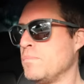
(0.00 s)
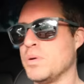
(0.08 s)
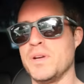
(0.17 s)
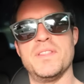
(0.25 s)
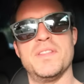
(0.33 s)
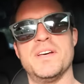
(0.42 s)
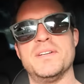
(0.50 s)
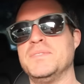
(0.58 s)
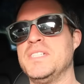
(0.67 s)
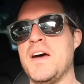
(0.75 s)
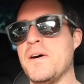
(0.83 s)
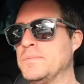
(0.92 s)
put in the,
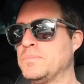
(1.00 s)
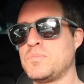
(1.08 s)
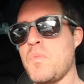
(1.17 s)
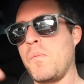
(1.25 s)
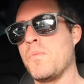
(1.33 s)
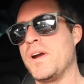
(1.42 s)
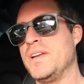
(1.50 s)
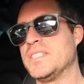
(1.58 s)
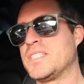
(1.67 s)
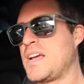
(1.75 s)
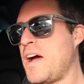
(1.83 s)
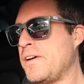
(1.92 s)
you know, where it
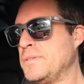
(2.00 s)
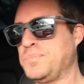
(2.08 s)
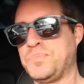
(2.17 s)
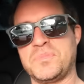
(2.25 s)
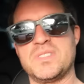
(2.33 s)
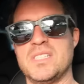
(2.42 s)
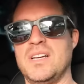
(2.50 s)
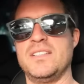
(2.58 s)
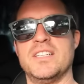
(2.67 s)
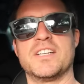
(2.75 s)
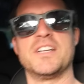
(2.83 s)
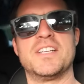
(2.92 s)
needs to go,
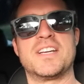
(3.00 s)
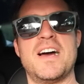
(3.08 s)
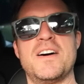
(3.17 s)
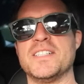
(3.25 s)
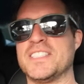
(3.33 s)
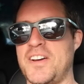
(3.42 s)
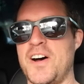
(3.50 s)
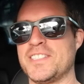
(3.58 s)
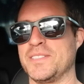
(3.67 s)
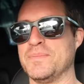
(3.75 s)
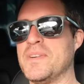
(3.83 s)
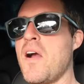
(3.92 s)
and you're good to go. It's
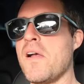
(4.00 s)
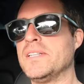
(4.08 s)
awesome.